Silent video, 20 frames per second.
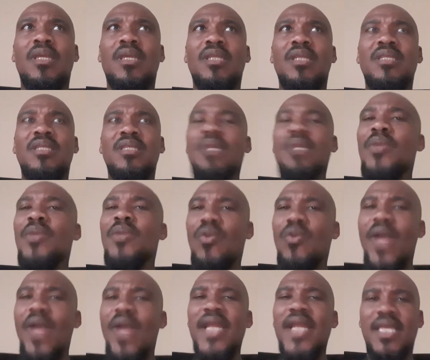
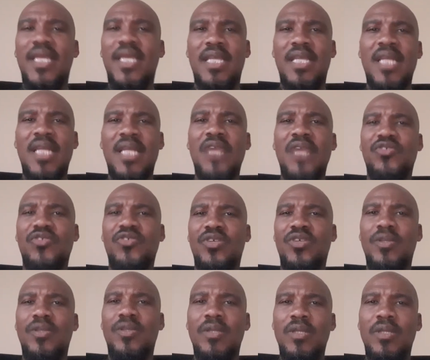democratic in nature.
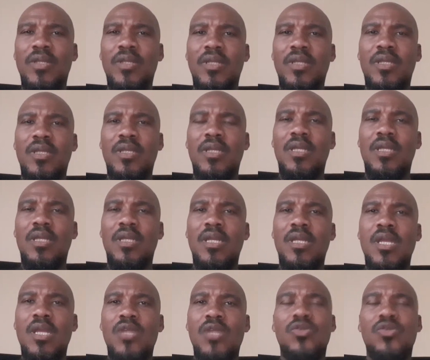
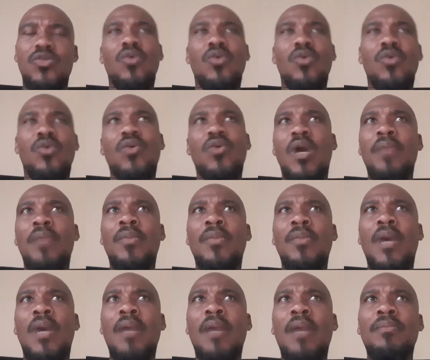So
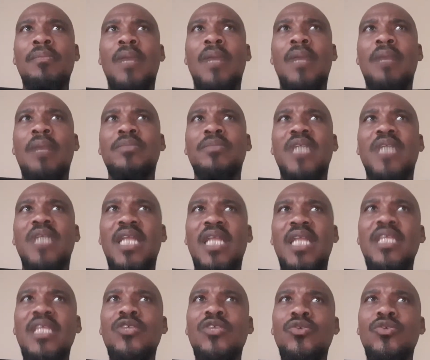I'm
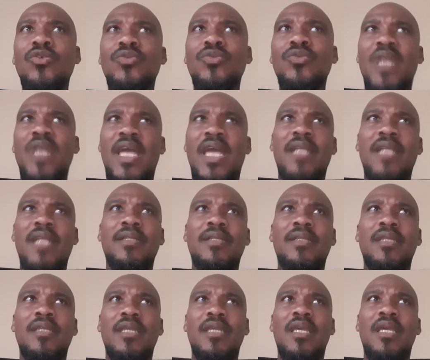telling you that
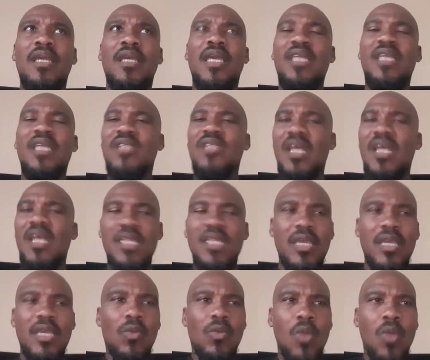it's gonna
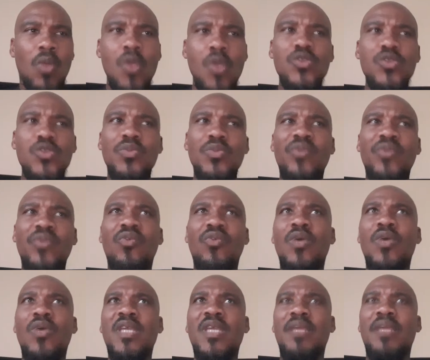get worse before
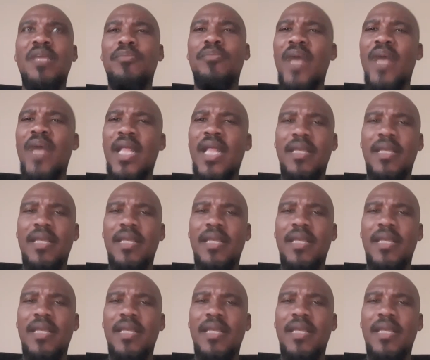it gets better.